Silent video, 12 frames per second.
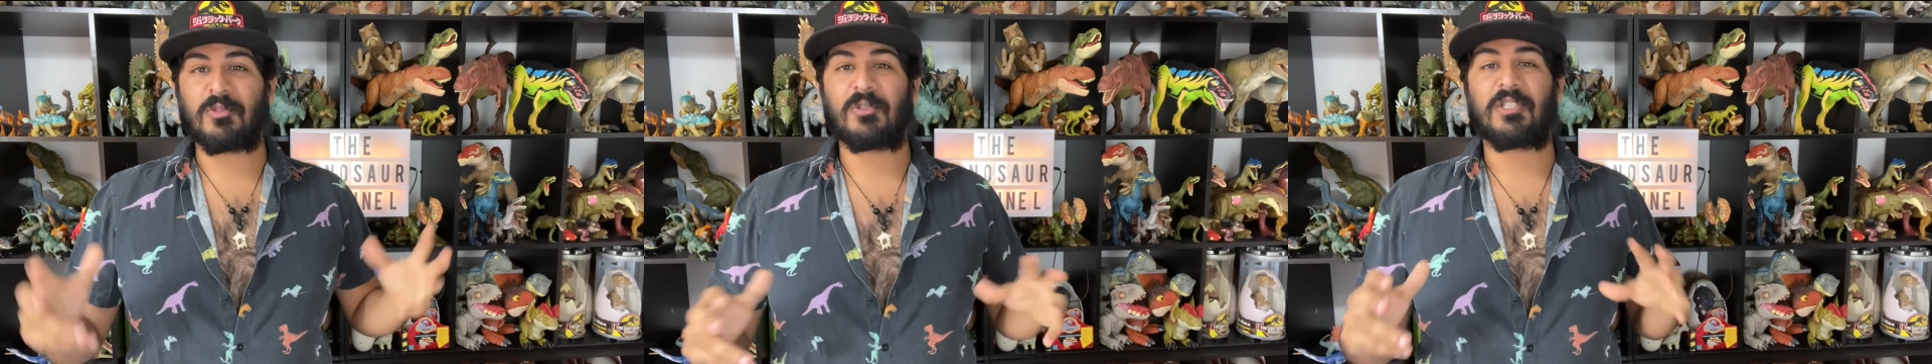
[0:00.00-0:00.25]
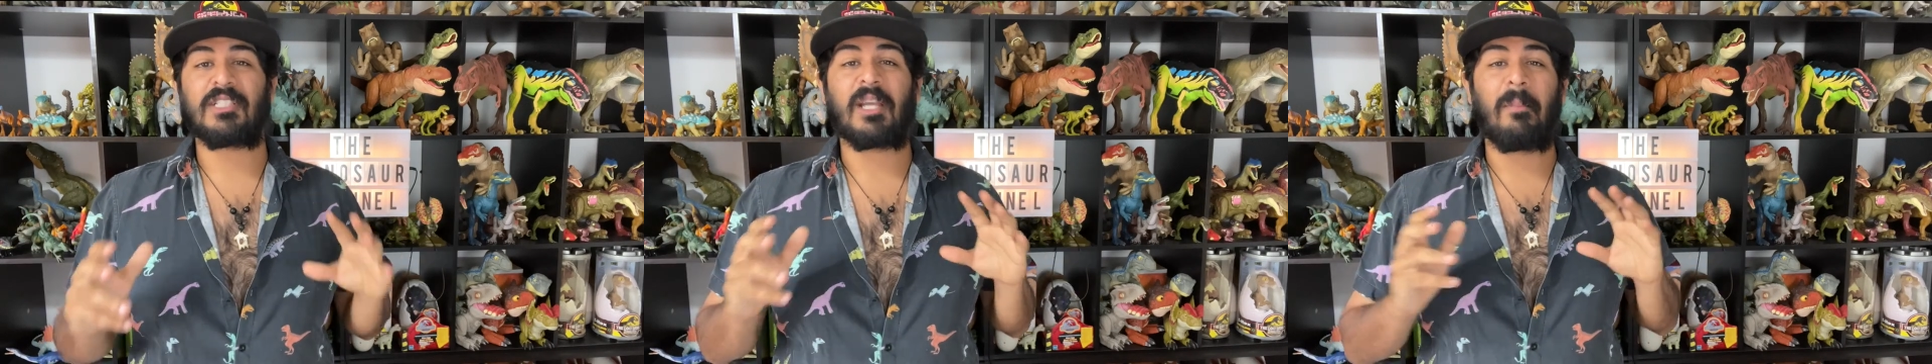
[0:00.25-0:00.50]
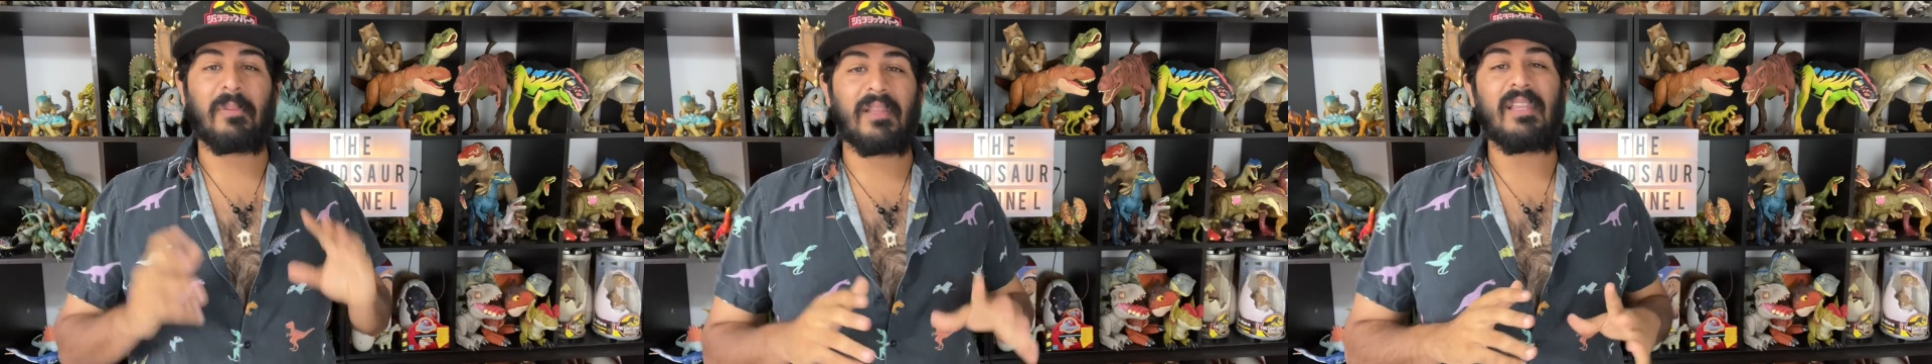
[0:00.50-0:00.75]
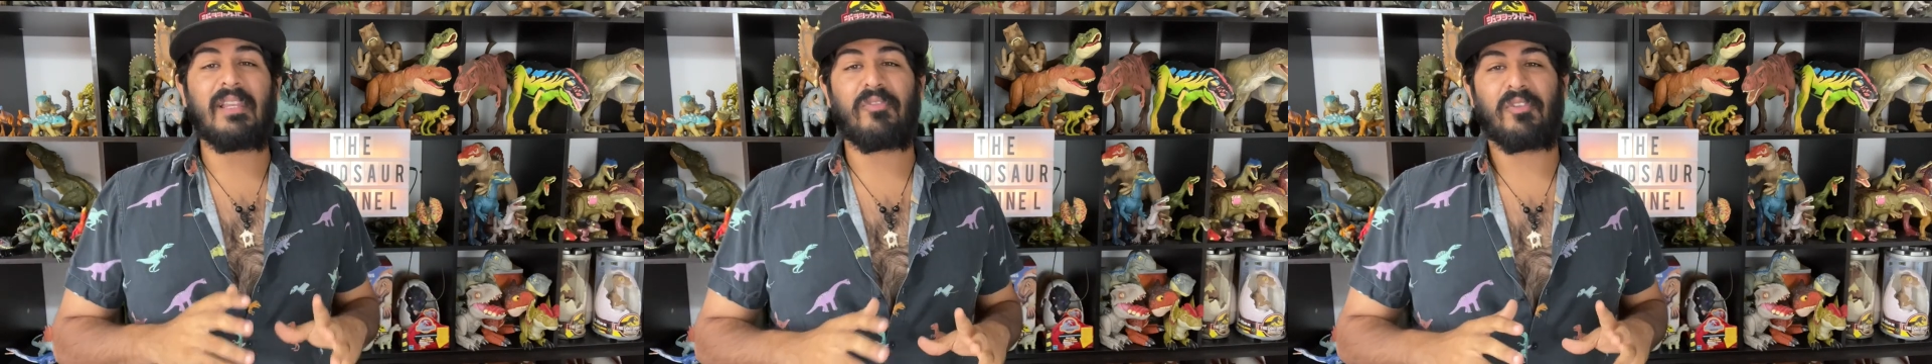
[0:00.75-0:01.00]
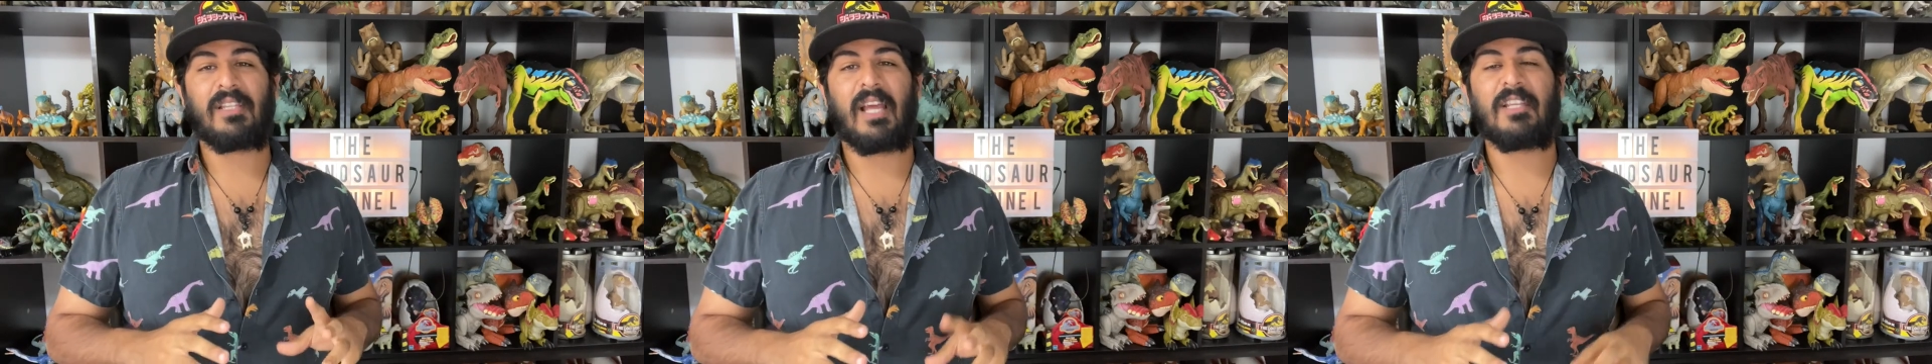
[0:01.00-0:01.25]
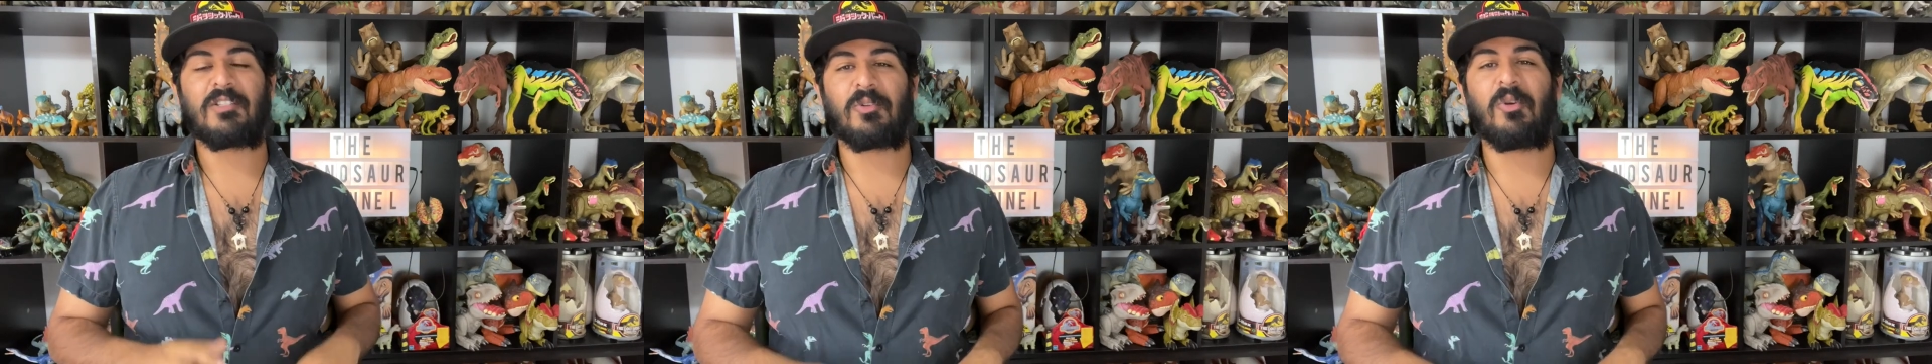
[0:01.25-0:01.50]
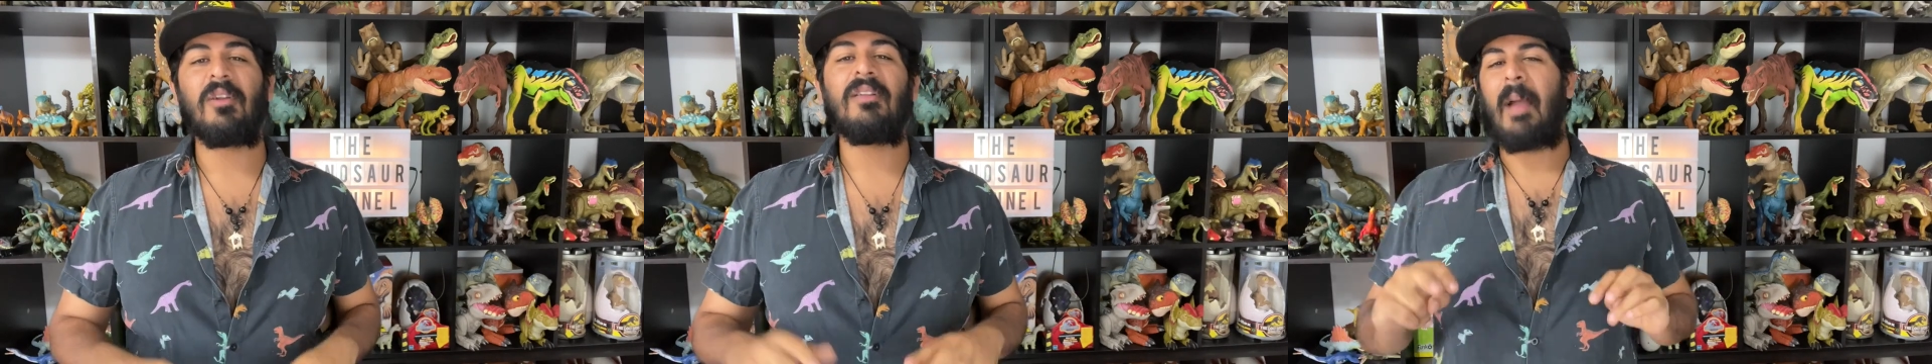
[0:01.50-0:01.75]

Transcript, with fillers: which is a completely different dinosaur.